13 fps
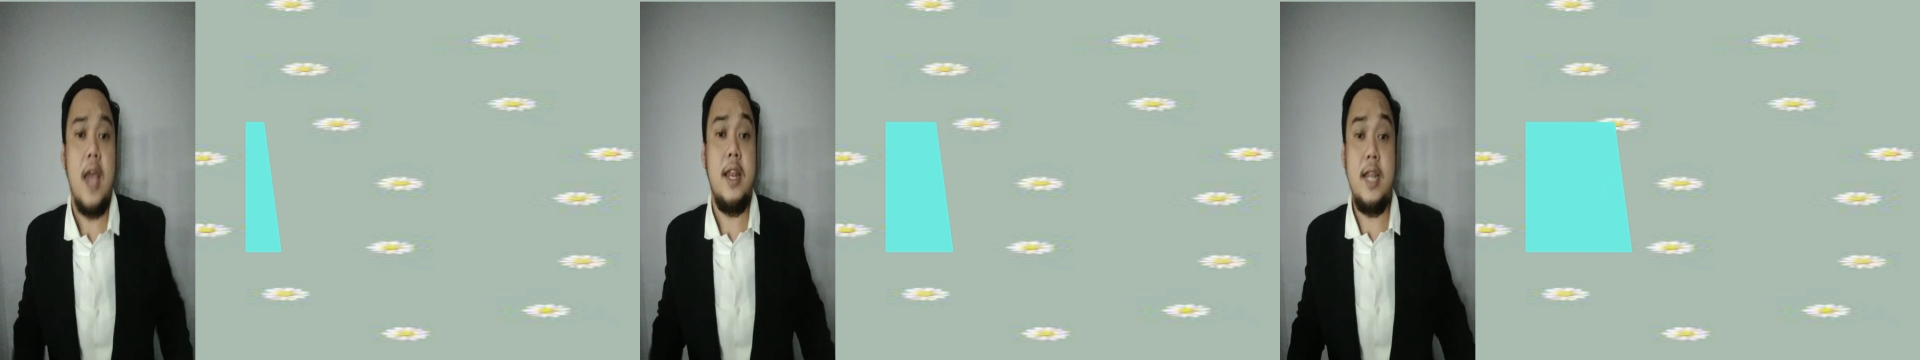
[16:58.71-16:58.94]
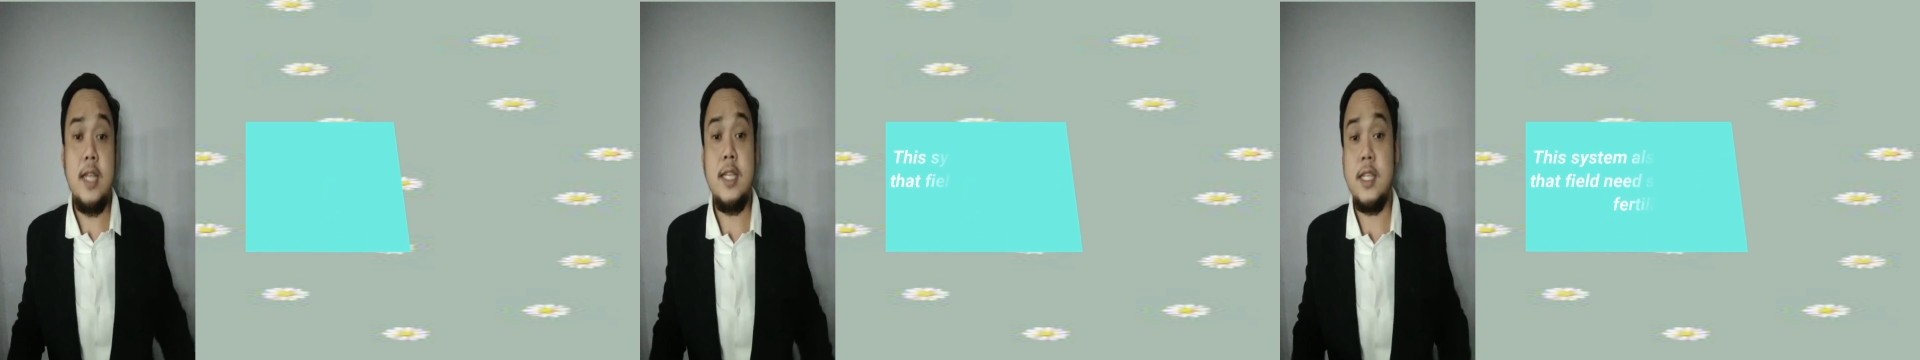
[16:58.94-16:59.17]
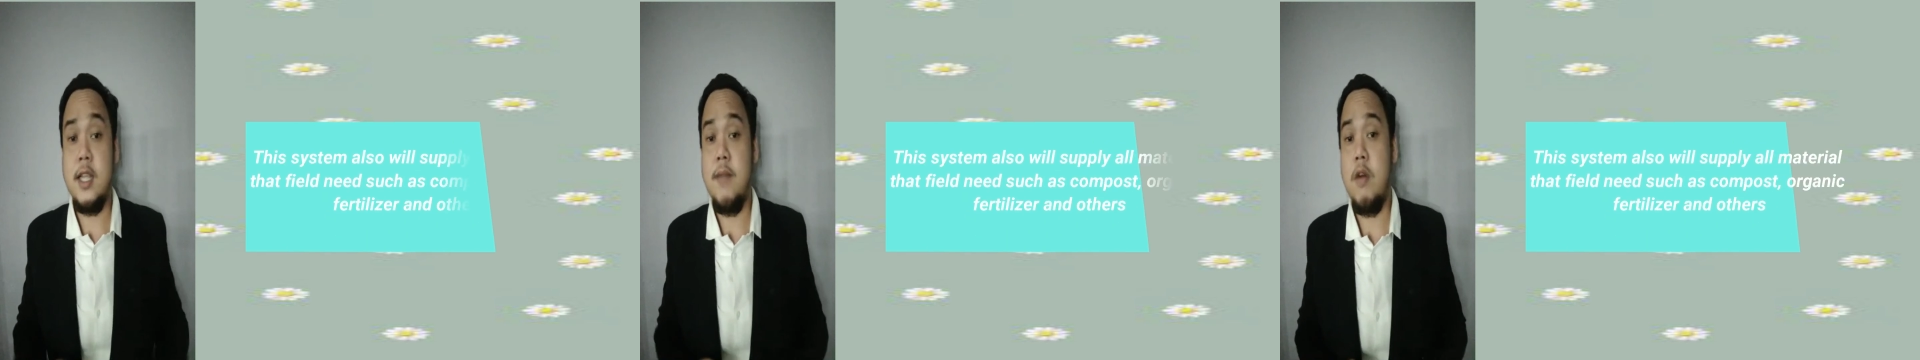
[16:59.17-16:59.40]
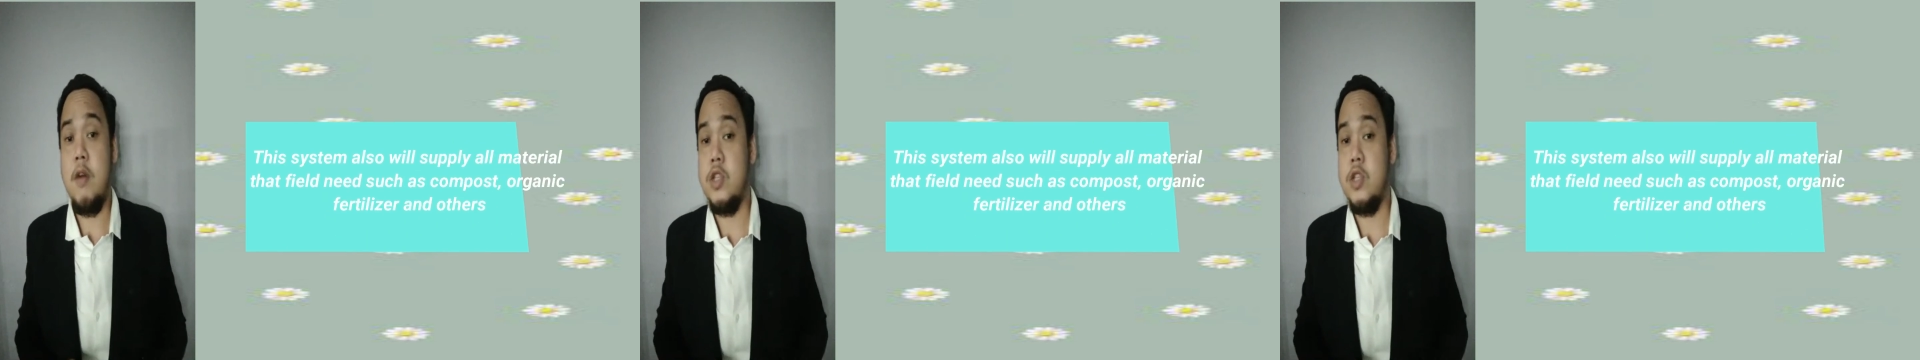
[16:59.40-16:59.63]
This
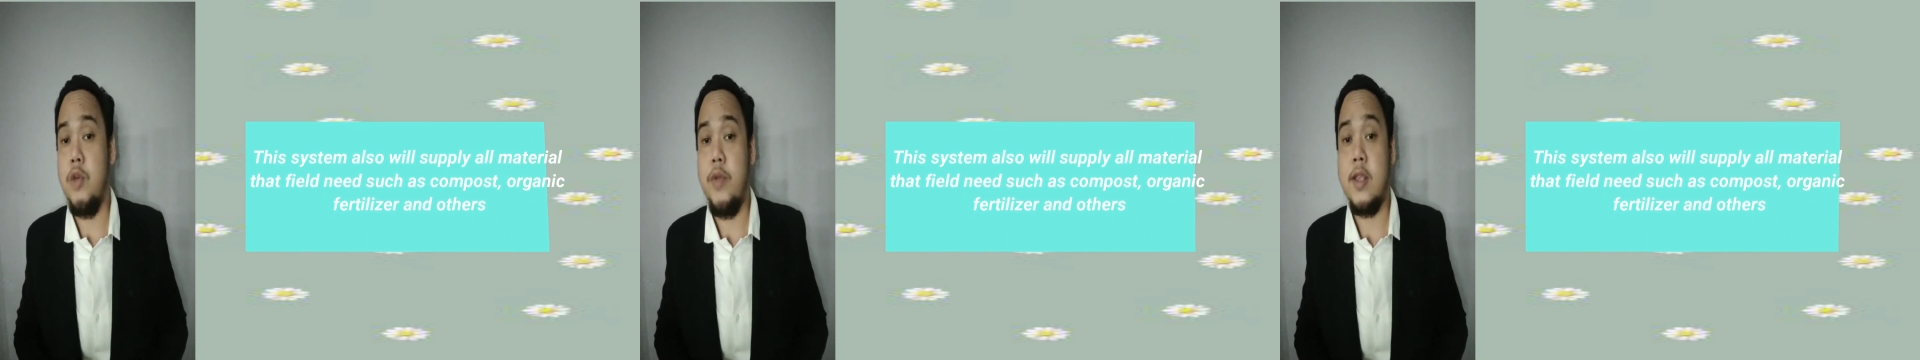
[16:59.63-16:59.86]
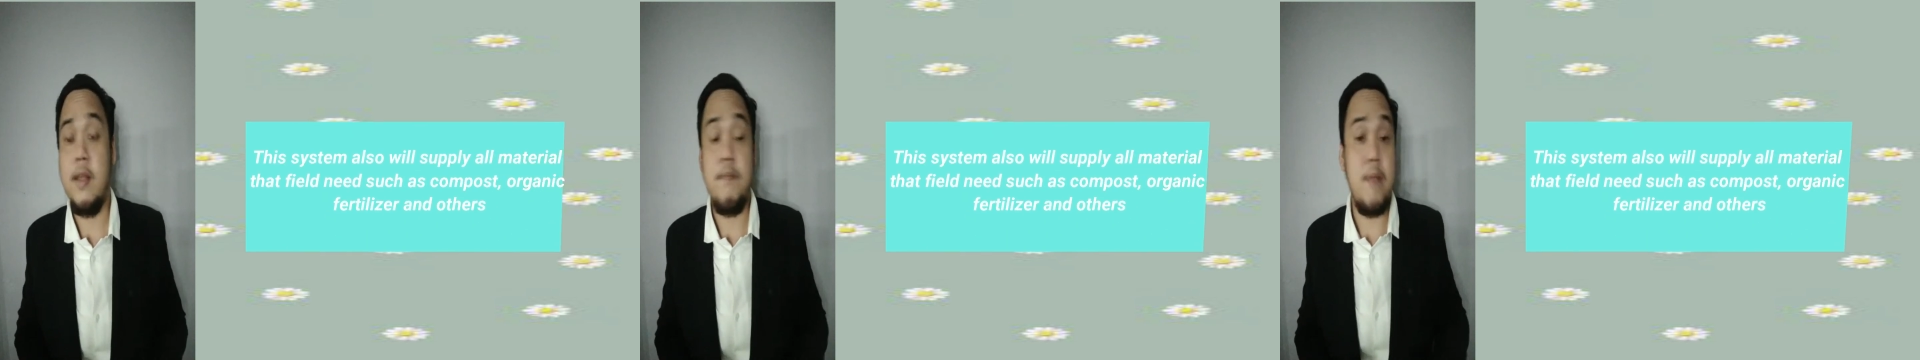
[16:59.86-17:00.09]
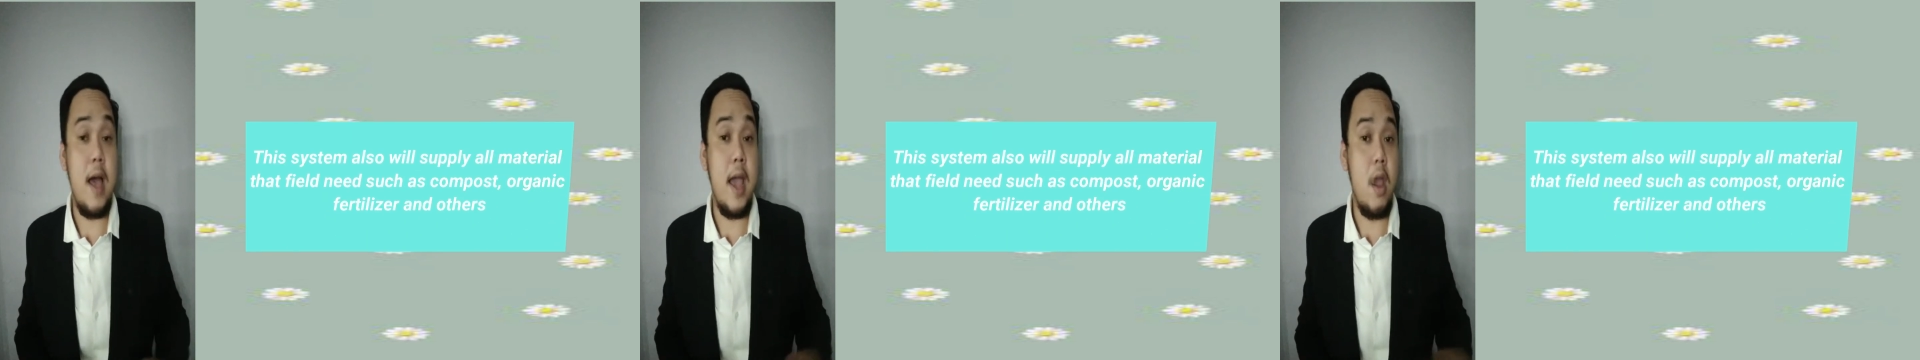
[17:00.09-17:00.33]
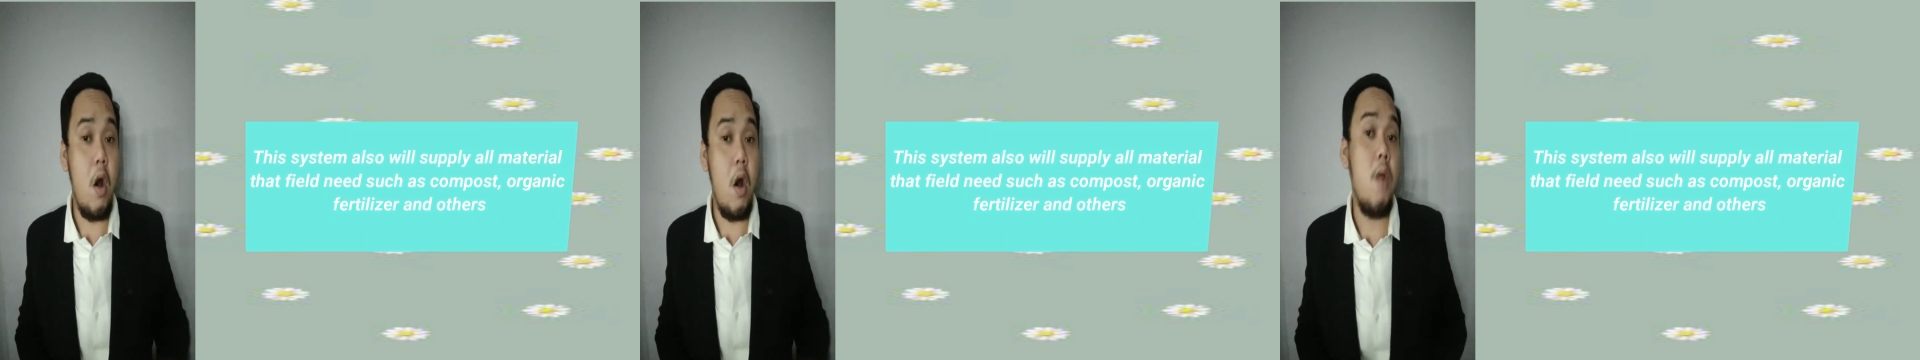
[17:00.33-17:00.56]
system also will
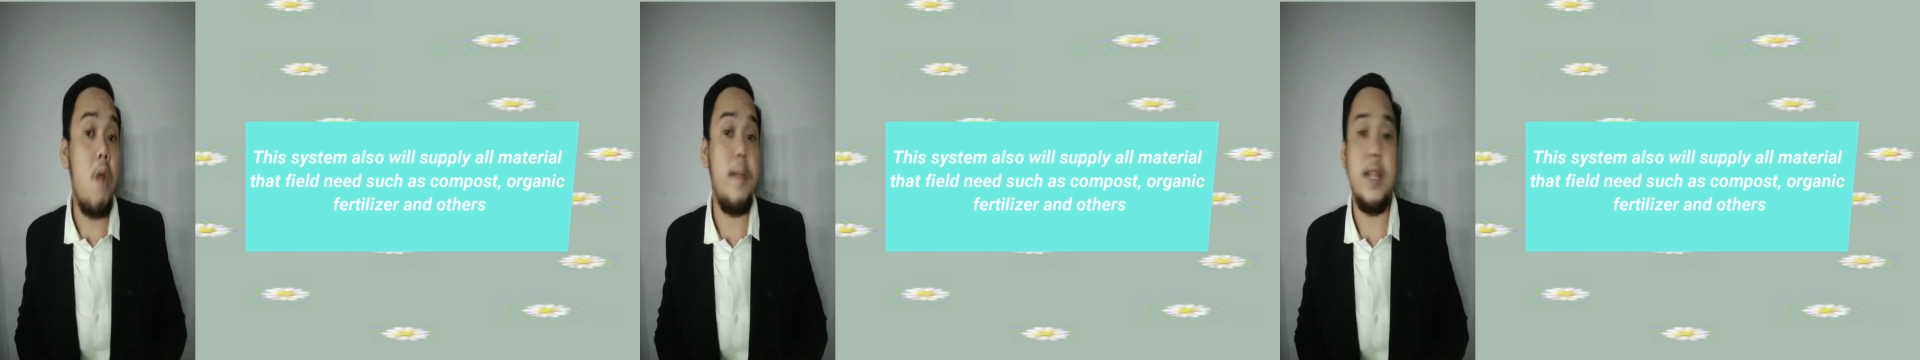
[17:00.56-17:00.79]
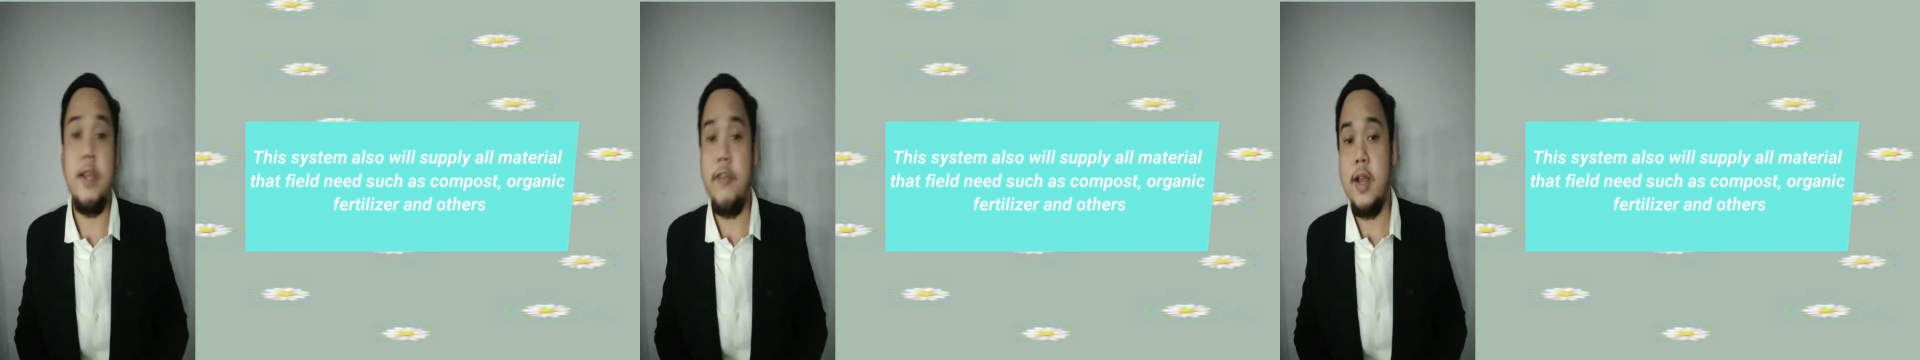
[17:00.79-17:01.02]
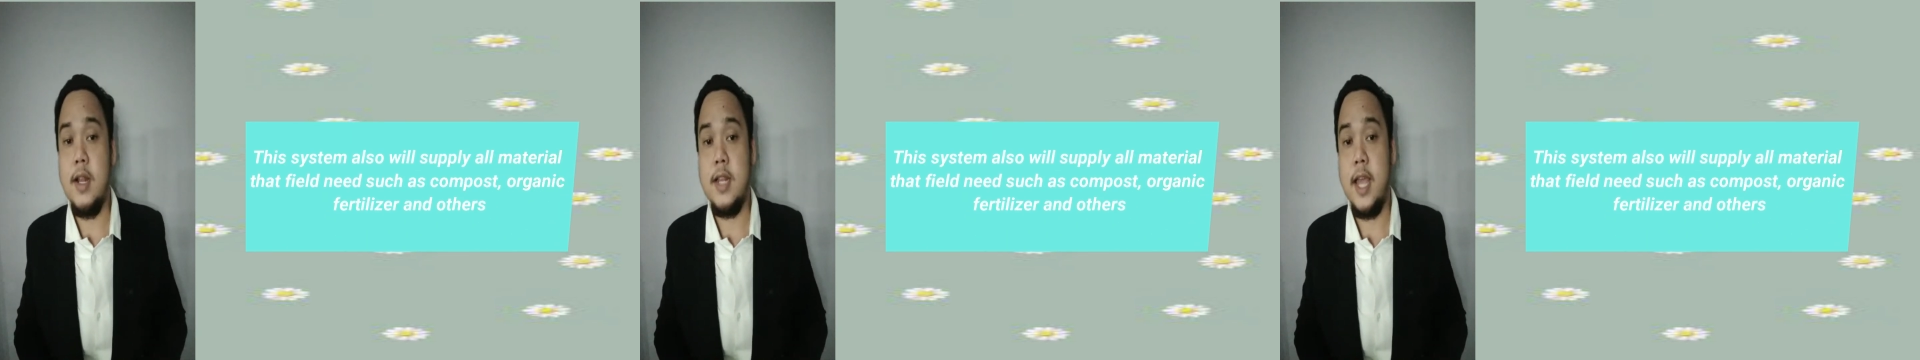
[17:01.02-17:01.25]
supply all material